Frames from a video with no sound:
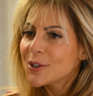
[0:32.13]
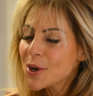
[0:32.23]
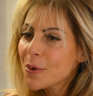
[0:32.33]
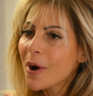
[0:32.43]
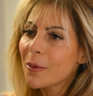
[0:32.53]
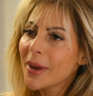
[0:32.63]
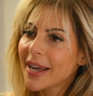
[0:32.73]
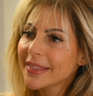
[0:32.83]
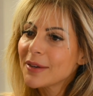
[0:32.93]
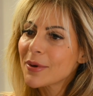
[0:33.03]
Do you know what? Well,
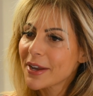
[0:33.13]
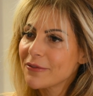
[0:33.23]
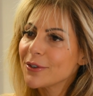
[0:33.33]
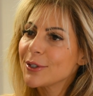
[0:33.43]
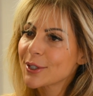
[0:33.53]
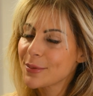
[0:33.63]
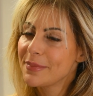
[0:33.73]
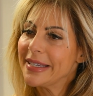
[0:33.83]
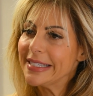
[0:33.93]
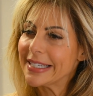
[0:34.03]
I think when I first
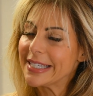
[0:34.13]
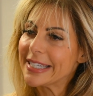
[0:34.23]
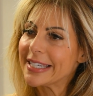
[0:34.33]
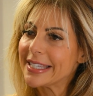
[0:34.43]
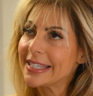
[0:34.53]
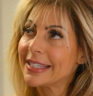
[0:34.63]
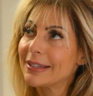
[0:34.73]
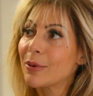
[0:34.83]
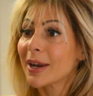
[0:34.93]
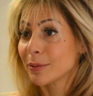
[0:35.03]
competed
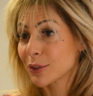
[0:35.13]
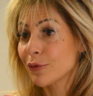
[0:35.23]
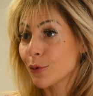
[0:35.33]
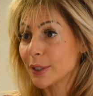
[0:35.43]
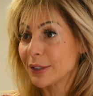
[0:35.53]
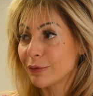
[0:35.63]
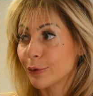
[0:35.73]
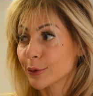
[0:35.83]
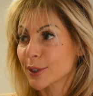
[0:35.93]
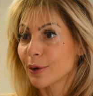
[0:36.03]
when I was
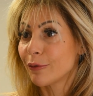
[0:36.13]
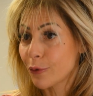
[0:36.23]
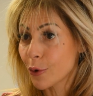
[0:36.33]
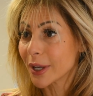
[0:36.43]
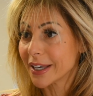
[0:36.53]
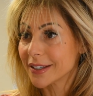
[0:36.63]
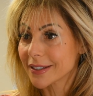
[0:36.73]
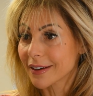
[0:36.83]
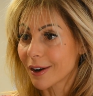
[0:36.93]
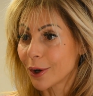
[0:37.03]
44, so 4
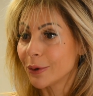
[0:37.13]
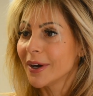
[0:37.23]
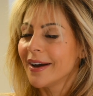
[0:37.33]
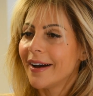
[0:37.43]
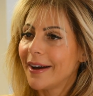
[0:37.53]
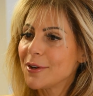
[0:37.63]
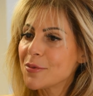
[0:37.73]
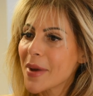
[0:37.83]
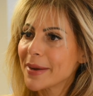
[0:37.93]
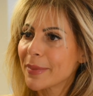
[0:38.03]
years ago, and
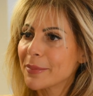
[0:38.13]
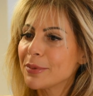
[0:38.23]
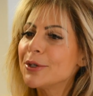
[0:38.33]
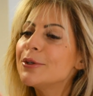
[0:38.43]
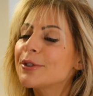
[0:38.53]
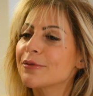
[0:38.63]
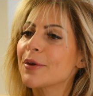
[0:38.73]
you made my beautiful bikini.